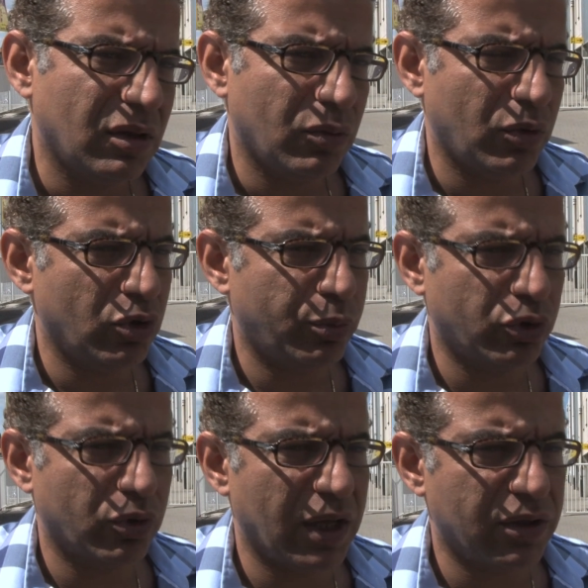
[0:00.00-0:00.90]
when you
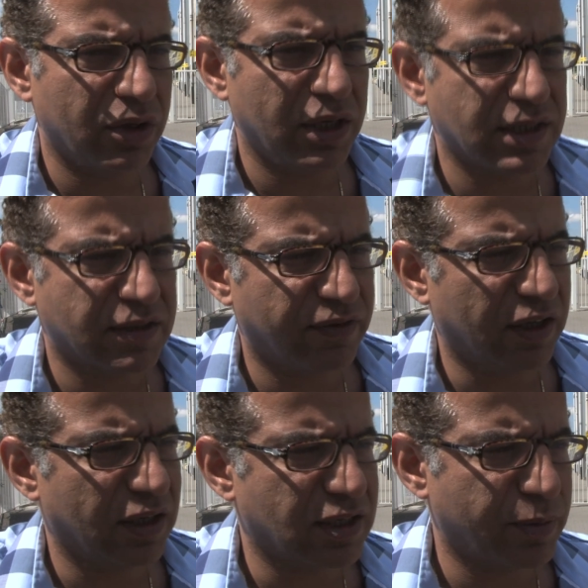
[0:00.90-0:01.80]
put together his
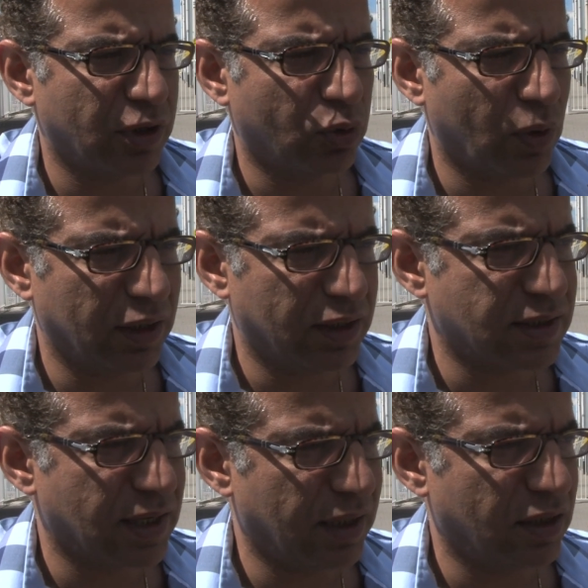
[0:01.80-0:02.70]
fighting spirit
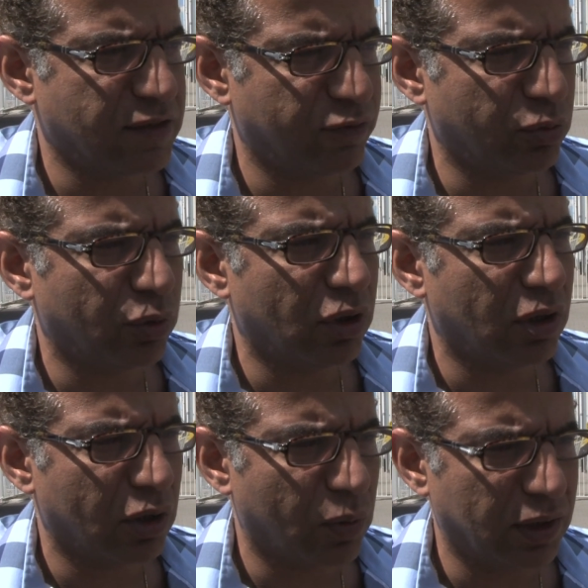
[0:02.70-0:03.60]
qualities and his
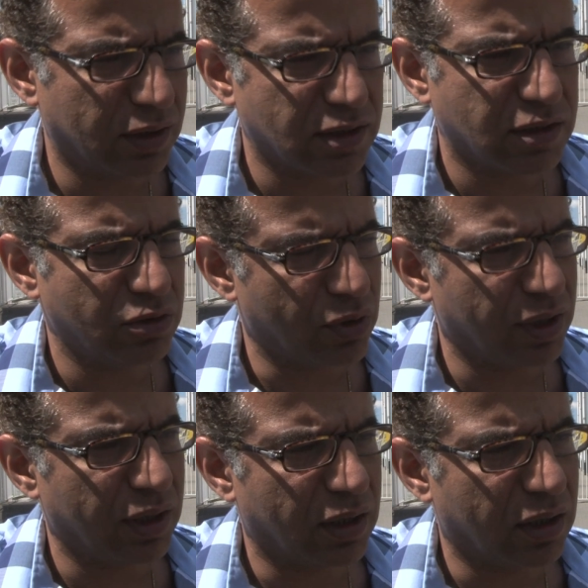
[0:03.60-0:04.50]
football qualities, you
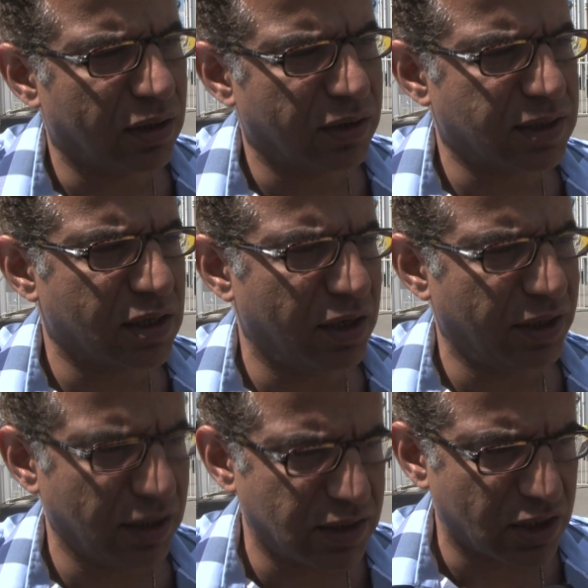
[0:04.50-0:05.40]
think this guy
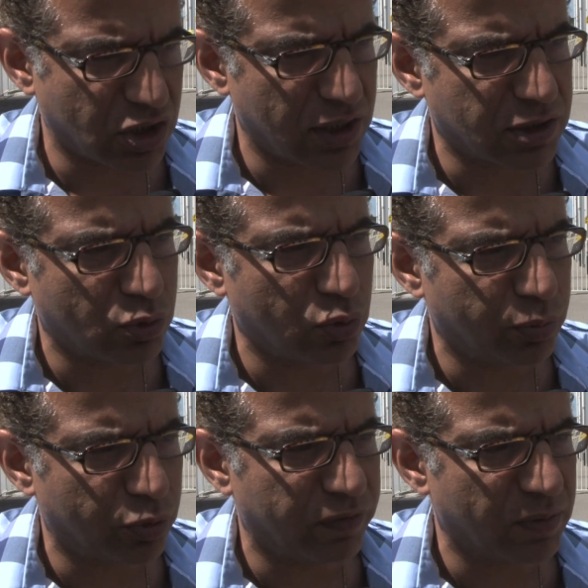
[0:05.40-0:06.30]
needs a chance to
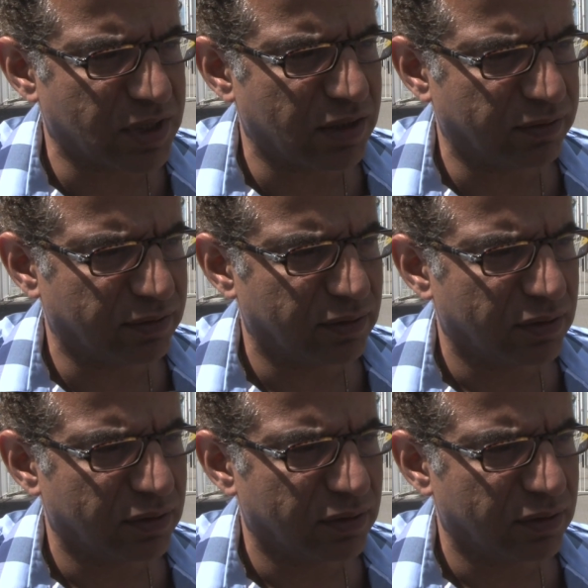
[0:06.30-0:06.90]
prove himself.